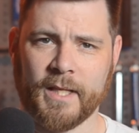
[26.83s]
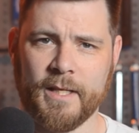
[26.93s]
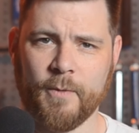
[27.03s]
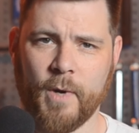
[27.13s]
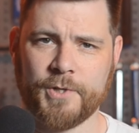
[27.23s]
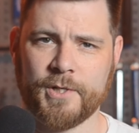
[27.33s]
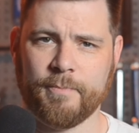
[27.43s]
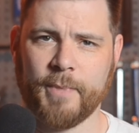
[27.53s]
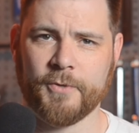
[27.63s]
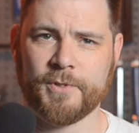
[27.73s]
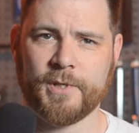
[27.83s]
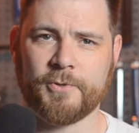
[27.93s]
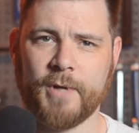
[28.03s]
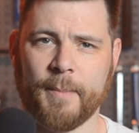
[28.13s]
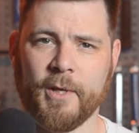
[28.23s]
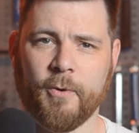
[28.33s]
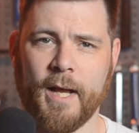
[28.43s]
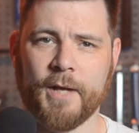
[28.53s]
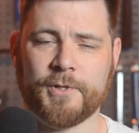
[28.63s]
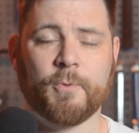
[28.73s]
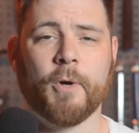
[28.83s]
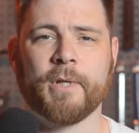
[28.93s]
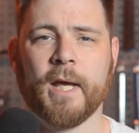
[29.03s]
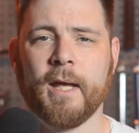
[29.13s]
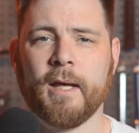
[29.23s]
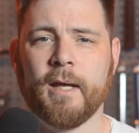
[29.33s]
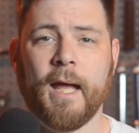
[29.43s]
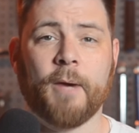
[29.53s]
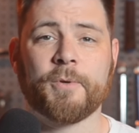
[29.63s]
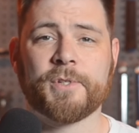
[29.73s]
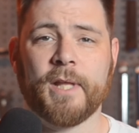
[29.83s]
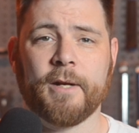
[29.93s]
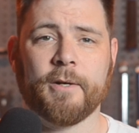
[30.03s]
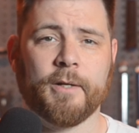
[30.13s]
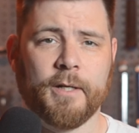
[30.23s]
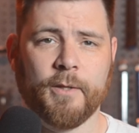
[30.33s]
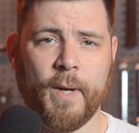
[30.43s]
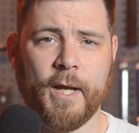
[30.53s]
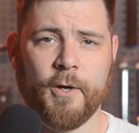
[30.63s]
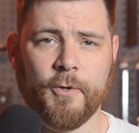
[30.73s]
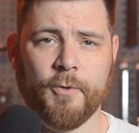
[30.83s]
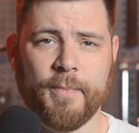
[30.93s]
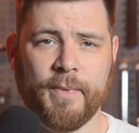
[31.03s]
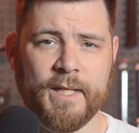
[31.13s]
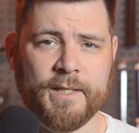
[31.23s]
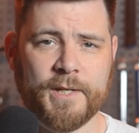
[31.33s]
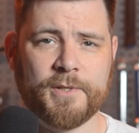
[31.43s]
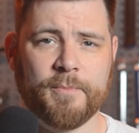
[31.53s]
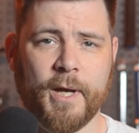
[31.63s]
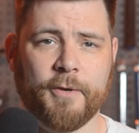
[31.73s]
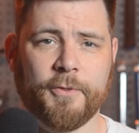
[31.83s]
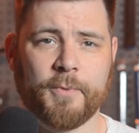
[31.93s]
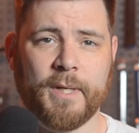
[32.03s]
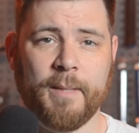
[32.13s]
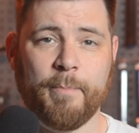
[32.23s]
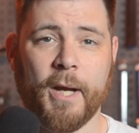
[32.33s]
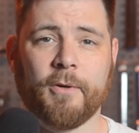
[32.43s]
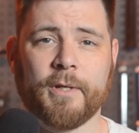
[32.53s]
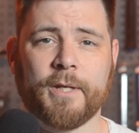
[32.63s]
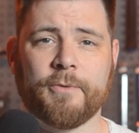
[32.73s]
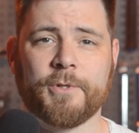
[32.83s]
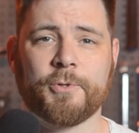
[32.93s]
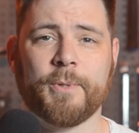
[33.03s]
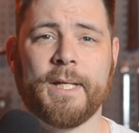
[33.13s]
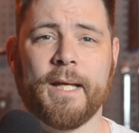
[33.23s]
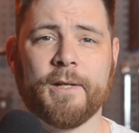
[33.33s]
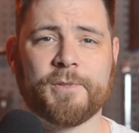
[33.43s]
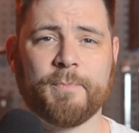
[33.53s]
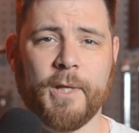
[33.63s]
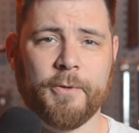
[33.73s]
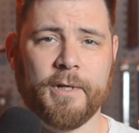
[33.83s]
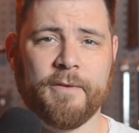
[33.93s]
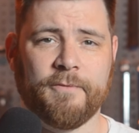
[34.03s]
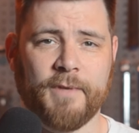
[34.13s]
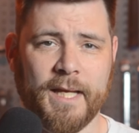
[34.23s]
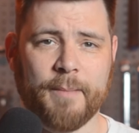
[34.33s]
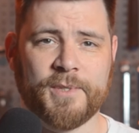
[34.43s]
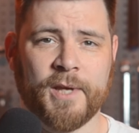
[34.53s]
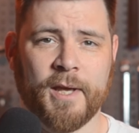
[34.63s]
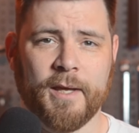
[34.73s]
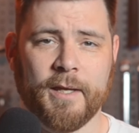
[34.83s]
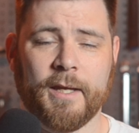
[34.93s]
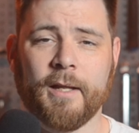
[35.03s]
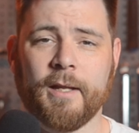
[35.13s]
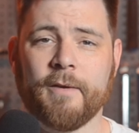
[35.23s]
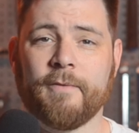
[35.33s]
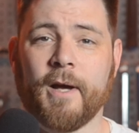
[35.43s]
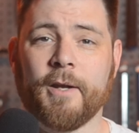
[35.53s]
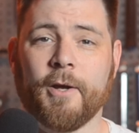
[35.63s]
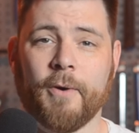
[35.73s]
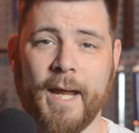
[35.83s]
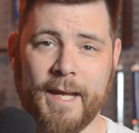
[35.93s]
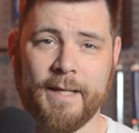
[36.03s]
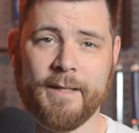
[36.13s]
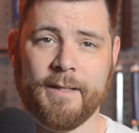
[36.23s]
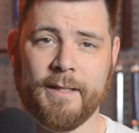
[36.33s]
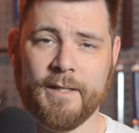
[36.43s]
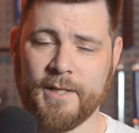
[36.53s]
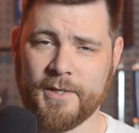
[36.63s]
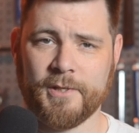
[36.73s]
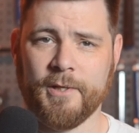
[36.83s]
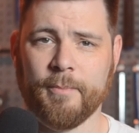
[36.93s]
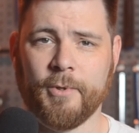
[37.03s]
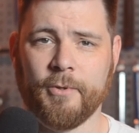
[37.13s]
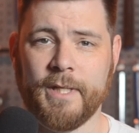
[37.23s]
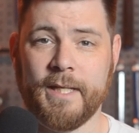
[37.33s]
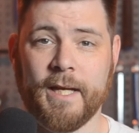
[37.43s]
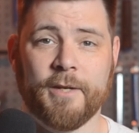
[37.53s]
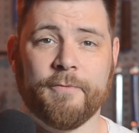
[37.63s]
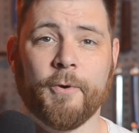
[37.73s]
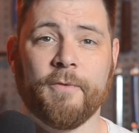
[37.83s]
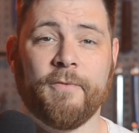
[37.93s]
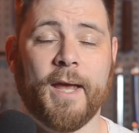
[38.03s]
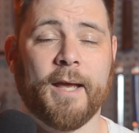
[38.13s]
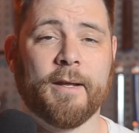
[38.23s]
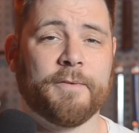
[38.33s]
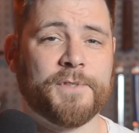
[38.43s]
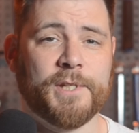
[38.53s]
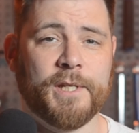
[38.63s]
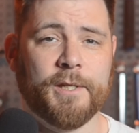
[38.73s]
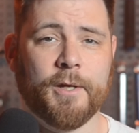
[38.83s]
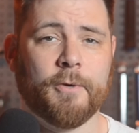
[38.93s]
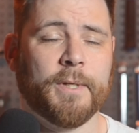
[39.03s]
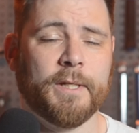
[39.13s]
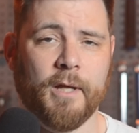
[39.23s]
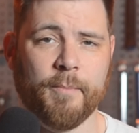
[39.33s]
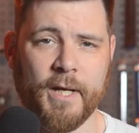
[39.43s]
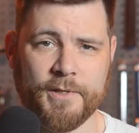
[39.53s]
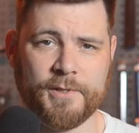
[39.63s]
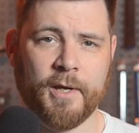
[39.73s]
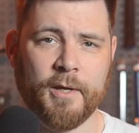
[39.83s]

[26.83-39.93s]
The Washington Post described the crash, quote, "Hours later, on the way home, the Tesla Model 3 barreled into a tree and exploded in flames, killing van Ohain, a Tesla employee and devoted fan of CEO Elon Musk.